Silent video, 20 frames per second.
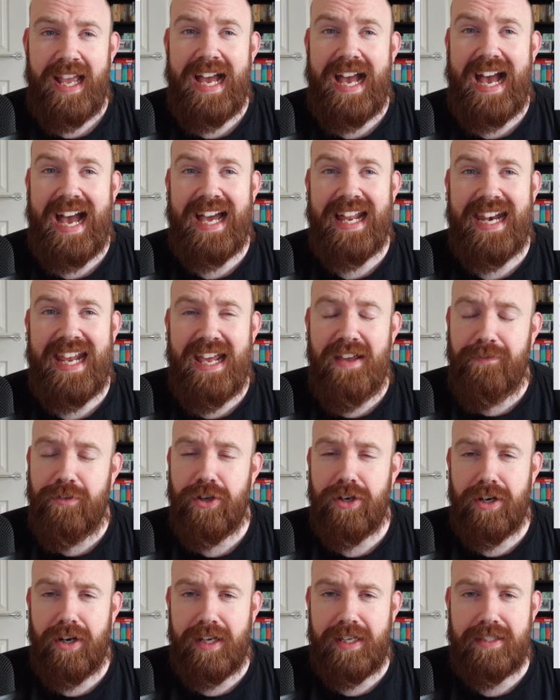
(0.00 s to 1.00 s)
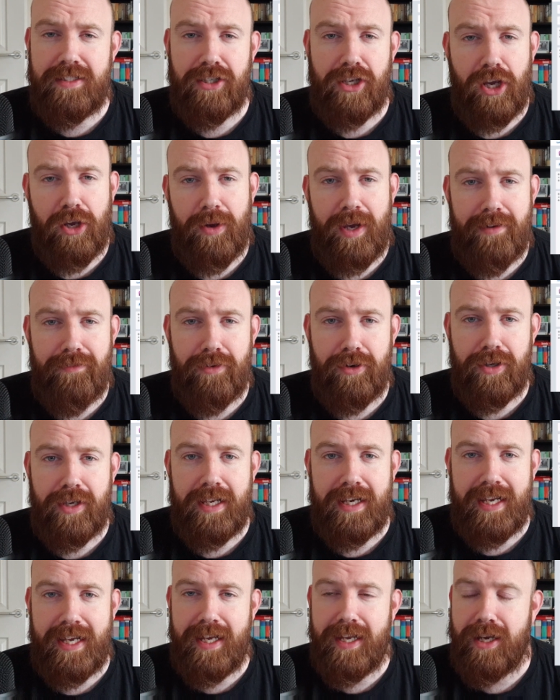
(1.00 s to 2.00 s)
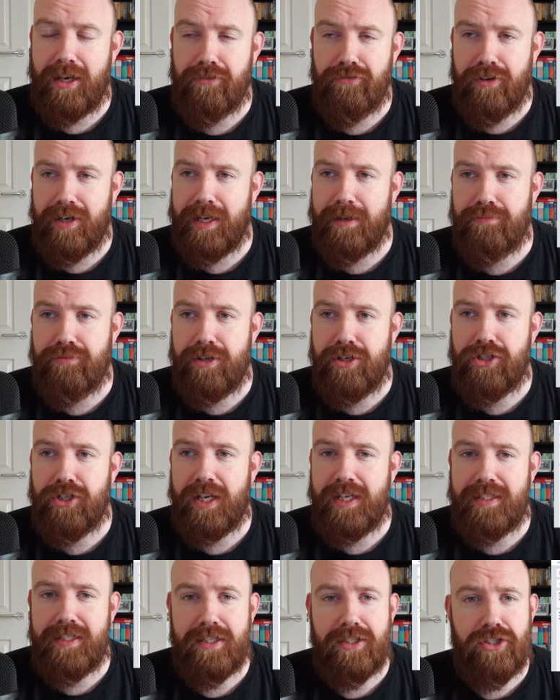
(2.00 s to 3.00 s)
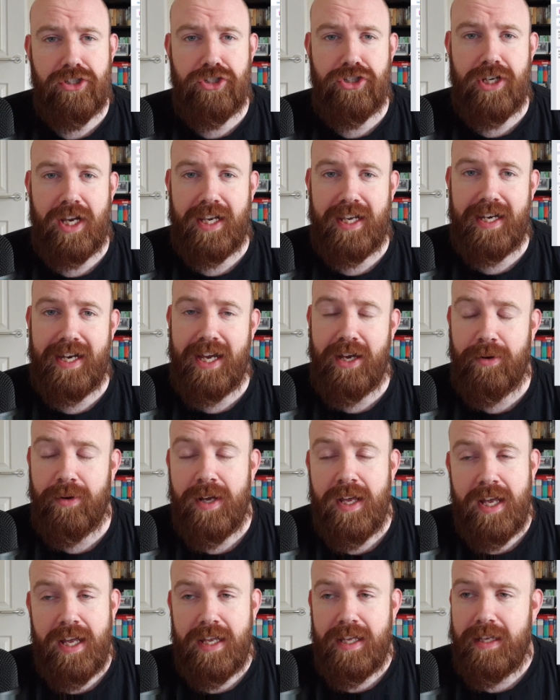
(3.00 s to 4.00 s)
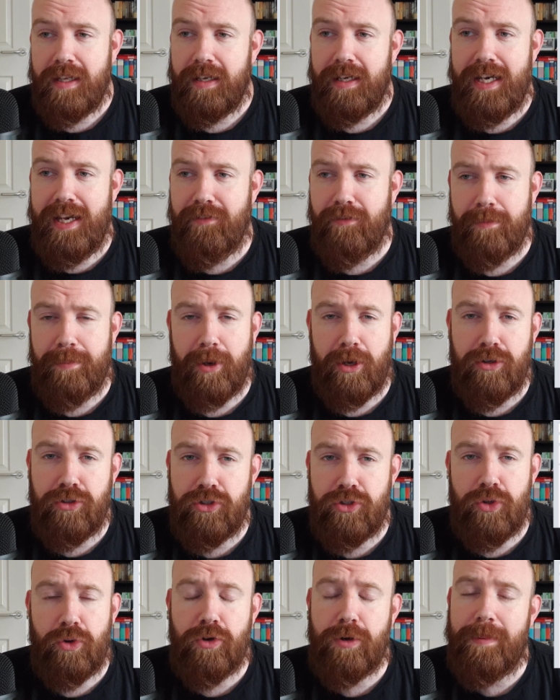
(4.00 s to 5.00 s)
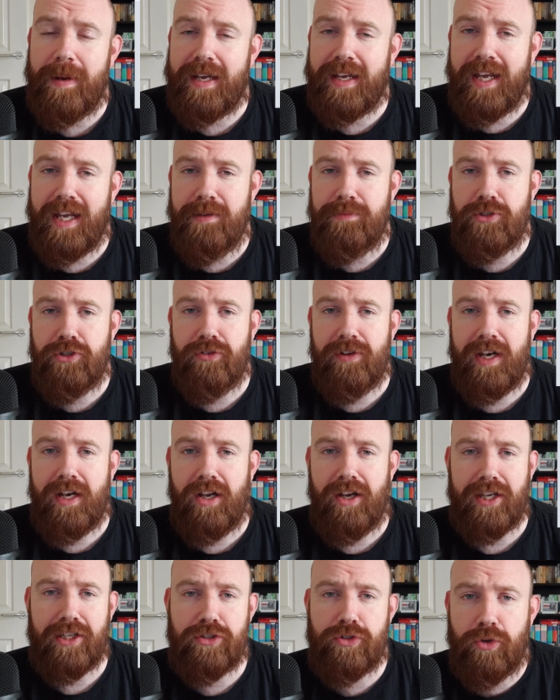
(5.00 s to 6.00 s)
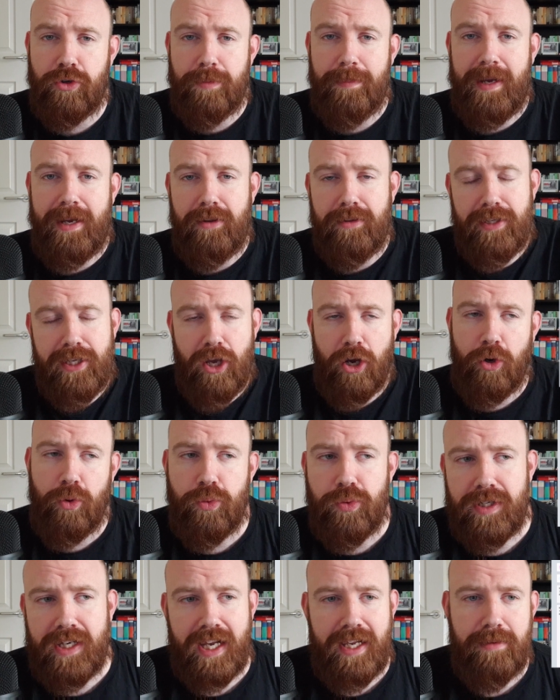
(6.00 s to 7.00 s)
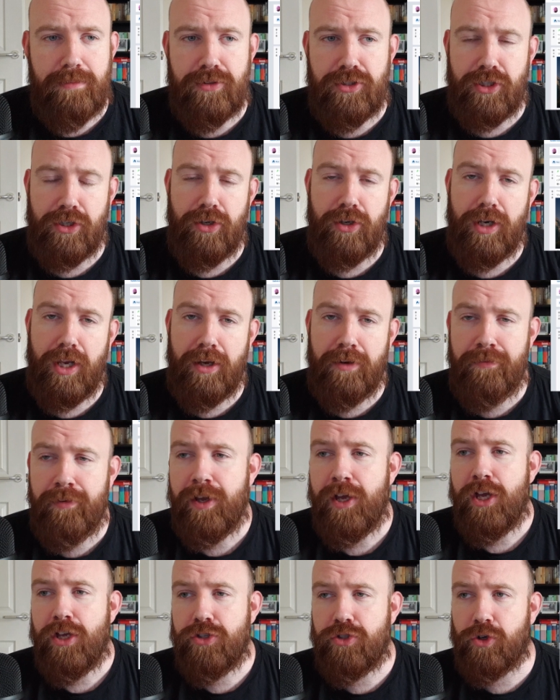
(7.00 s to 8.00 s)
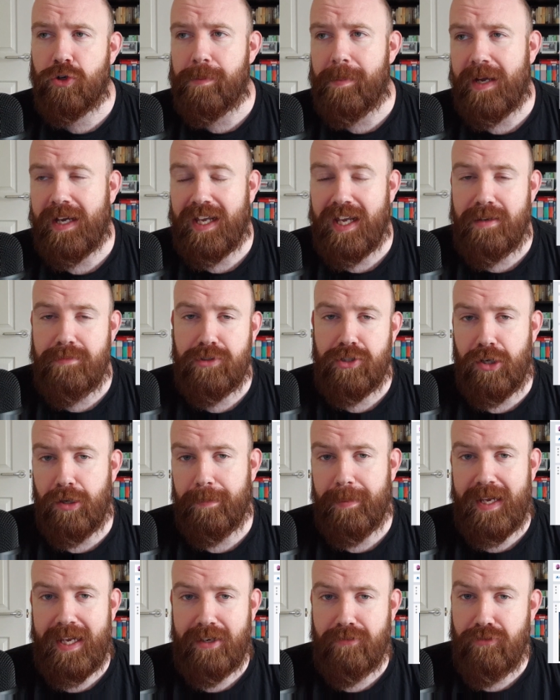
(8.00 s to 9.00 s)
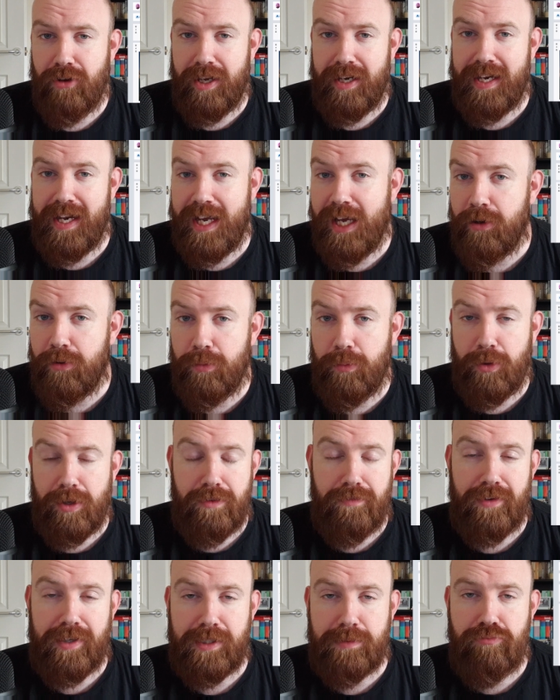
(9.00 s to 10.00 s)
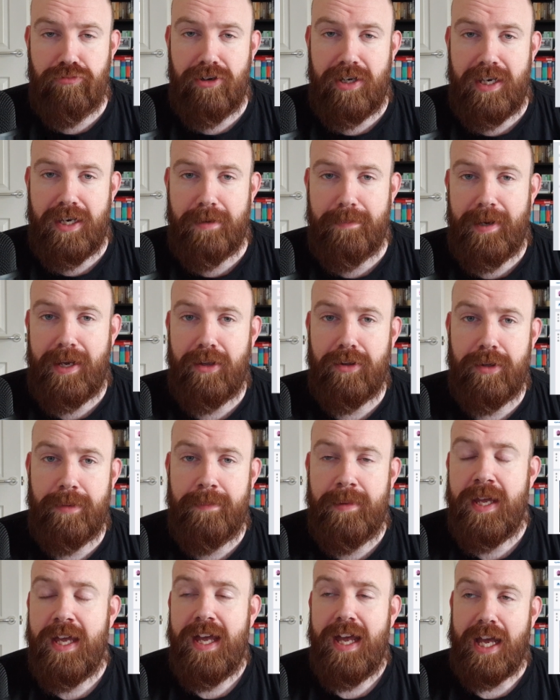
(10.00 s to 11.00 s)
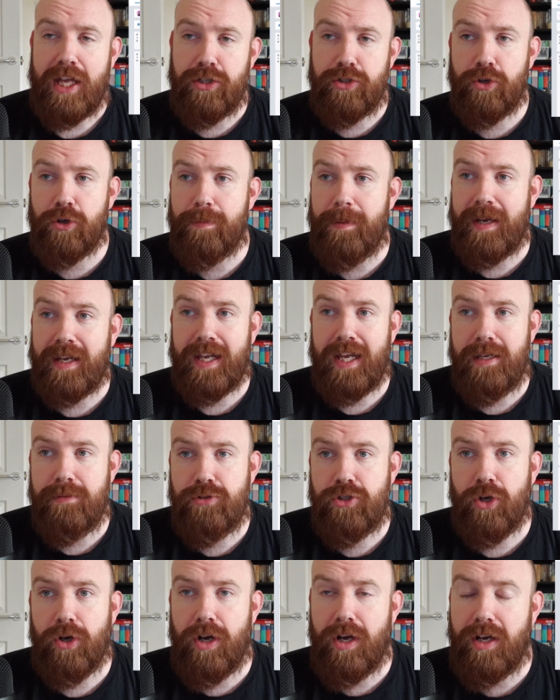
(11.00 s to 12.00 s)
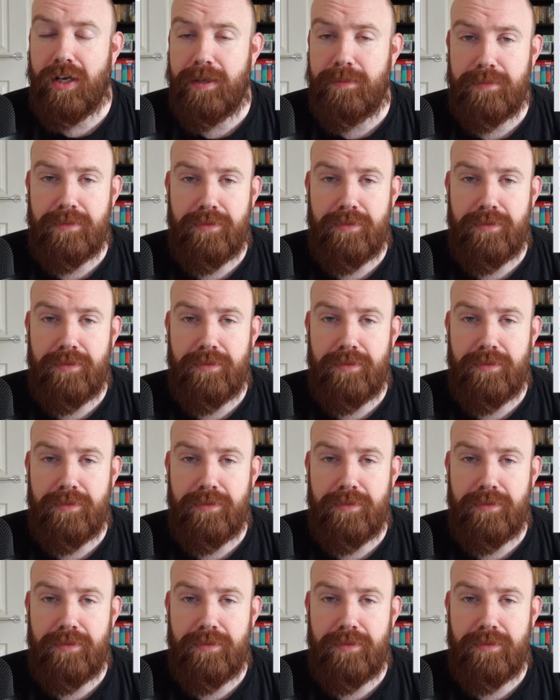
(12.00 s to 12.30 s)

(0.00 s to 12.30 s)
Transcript: And if you'd like to go have a look at it, I'd really appreciate it. Just check it out. Leave a post, talk about games you really like, talk about the old games that you love, talk about games that you're playing right now and what you think's brilliant about them, and talk about games you're hyped